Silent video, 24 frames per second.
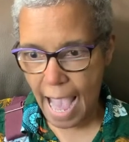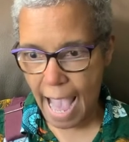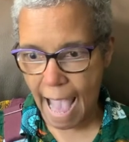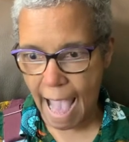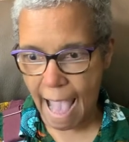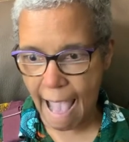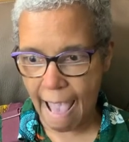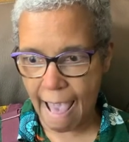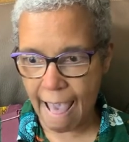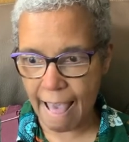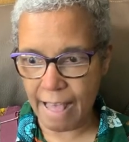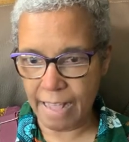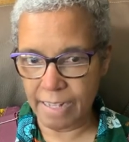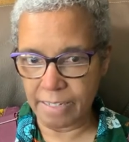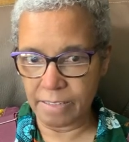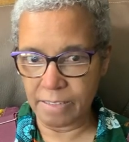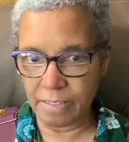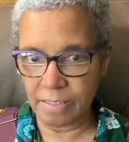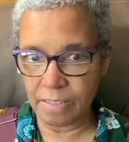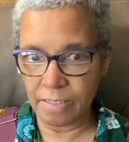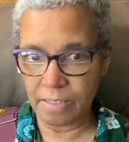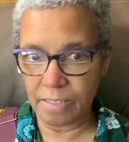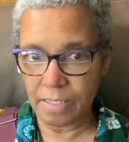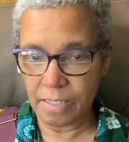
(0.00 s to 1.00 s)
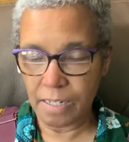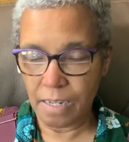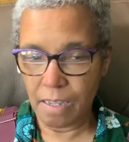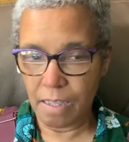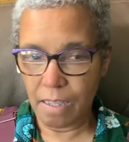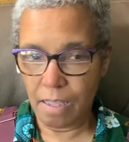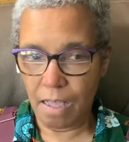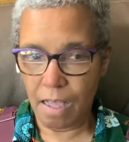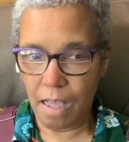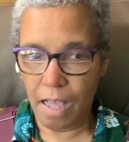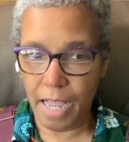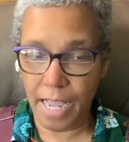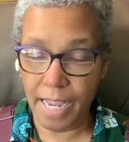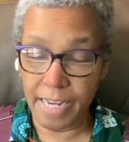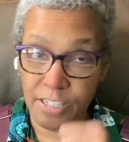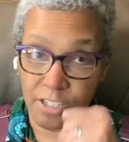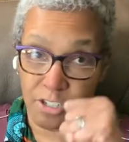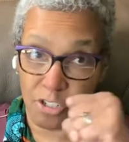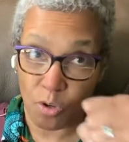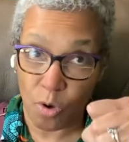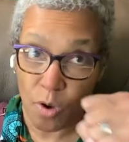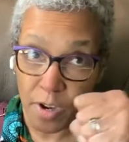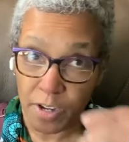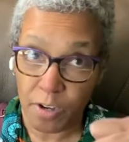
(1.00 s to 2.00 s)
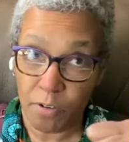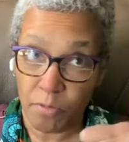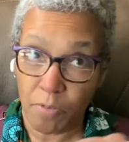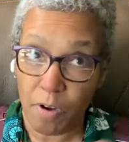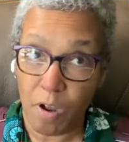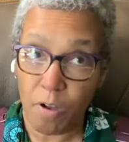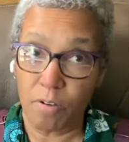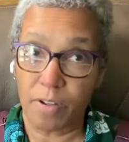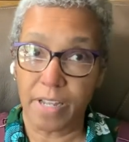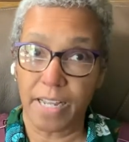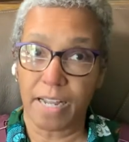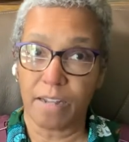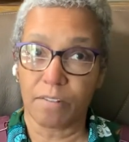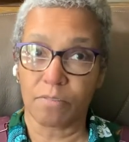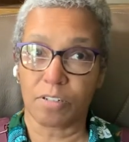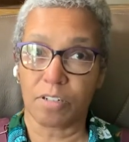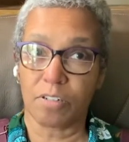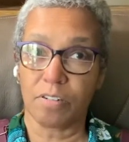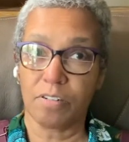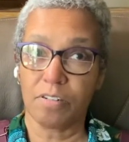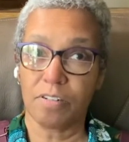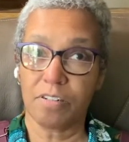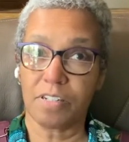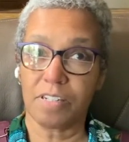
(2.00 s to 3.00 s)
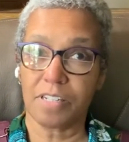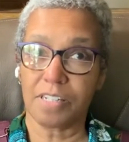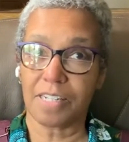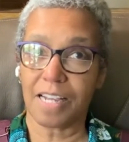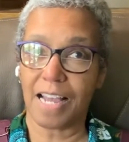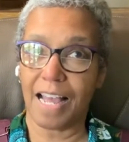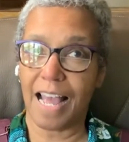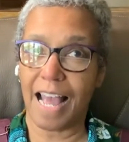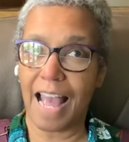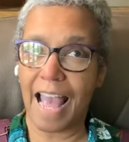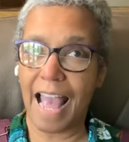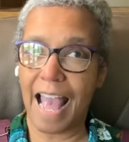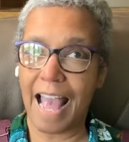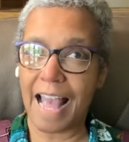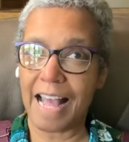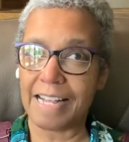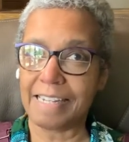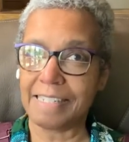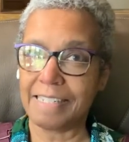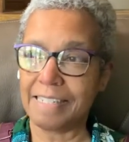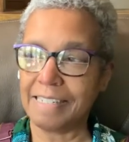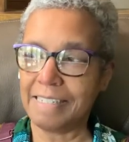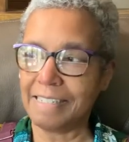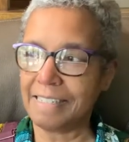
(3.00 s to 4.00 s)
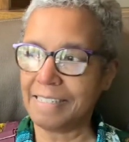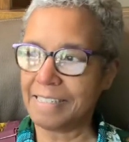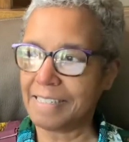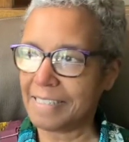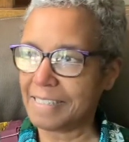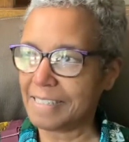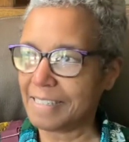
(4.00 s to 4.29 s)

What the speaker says: And enjoy your row counters. And